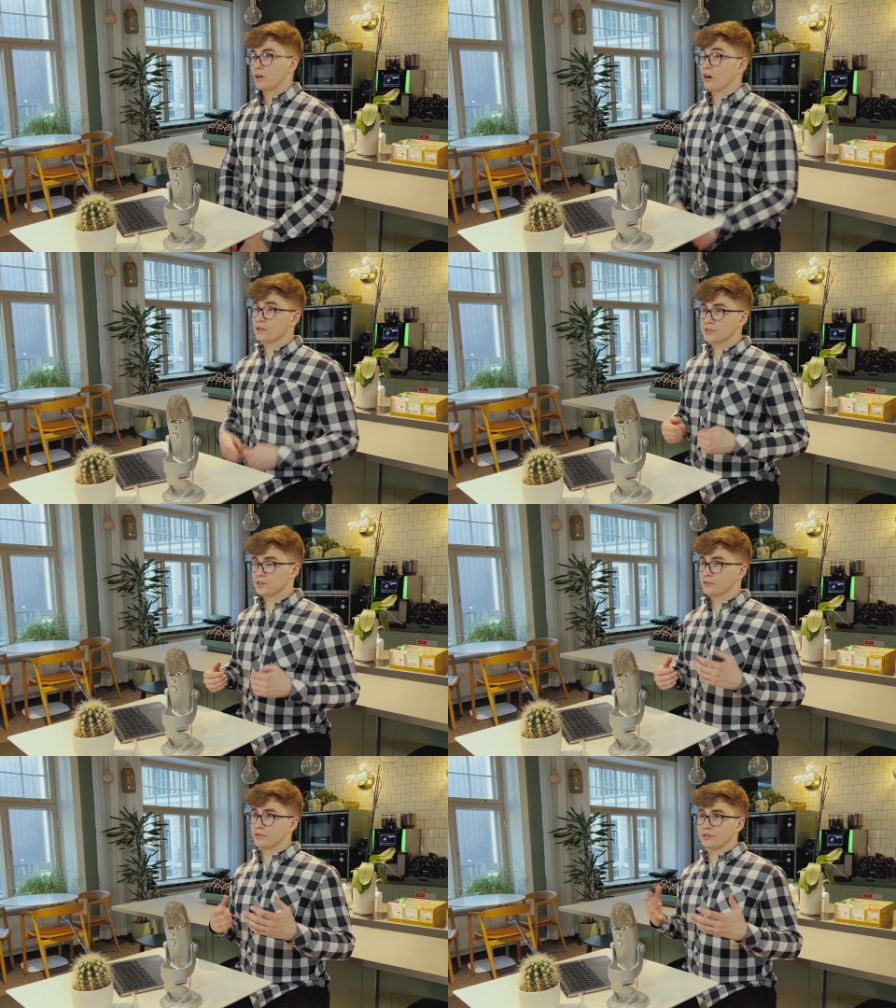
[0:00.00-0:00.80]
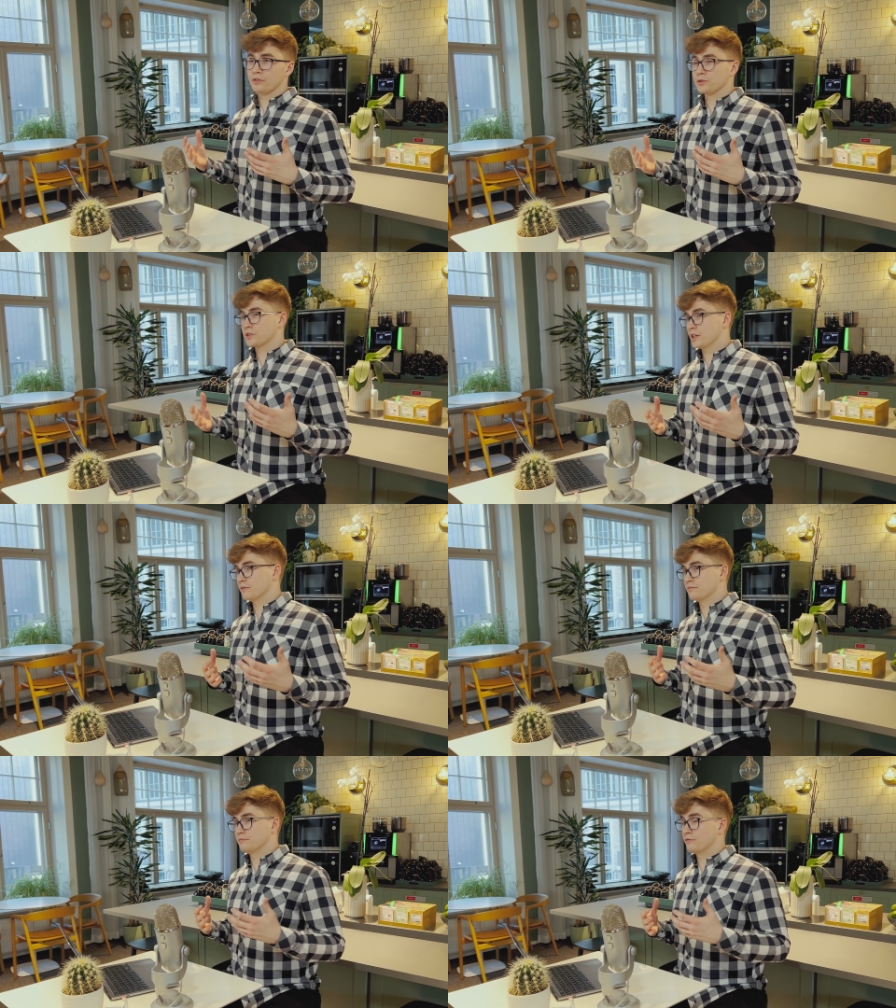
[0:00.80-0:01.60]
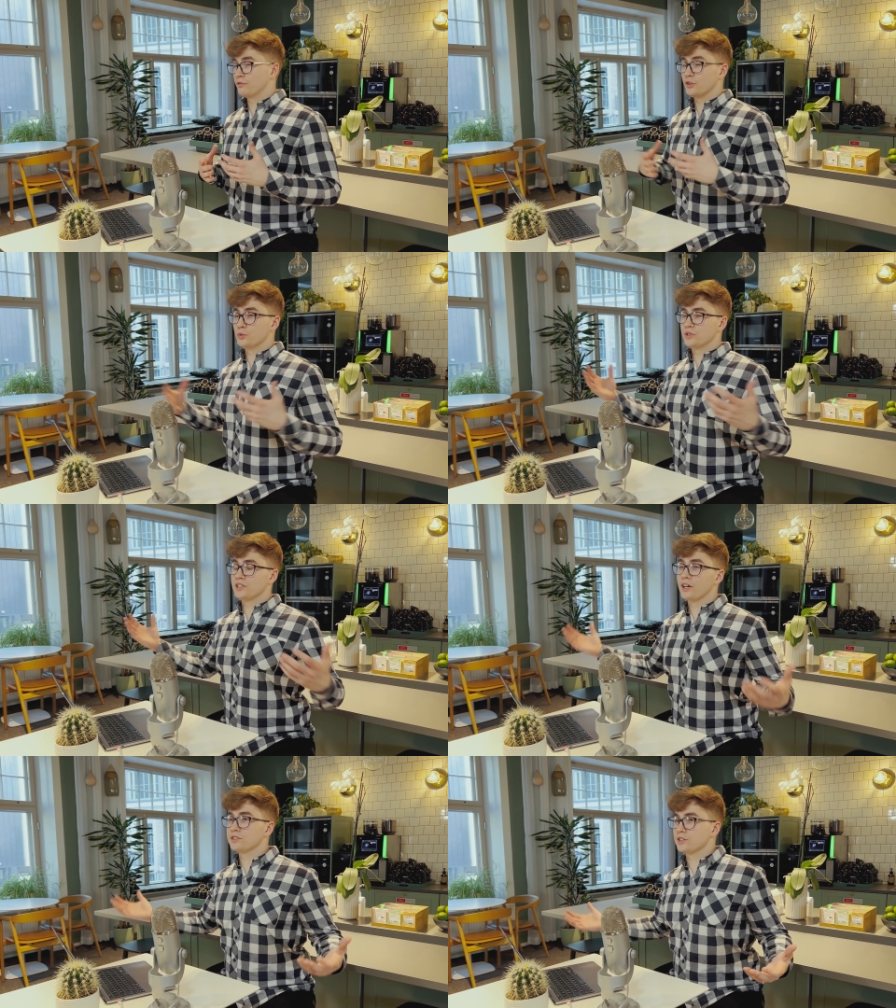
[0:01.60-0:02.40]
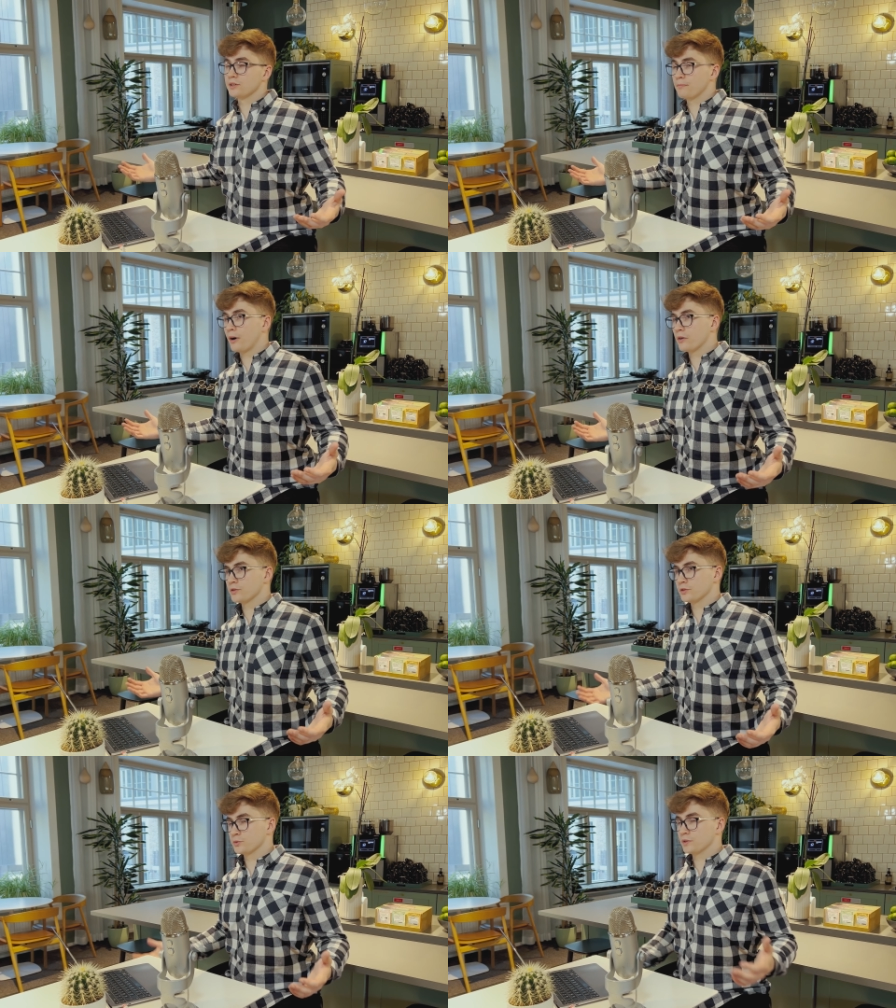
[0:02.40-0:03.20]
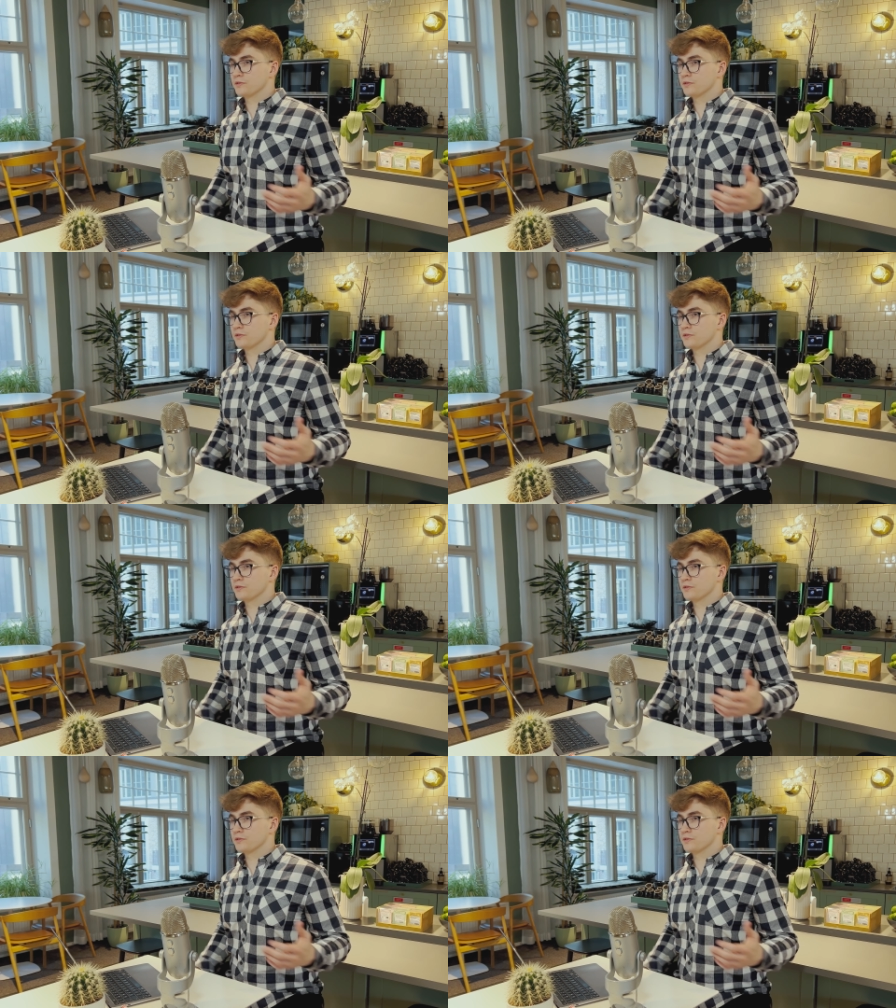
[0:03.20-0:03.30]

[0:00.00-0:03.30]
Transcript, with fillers: Honestly, for the first kind of few dozen partners, we've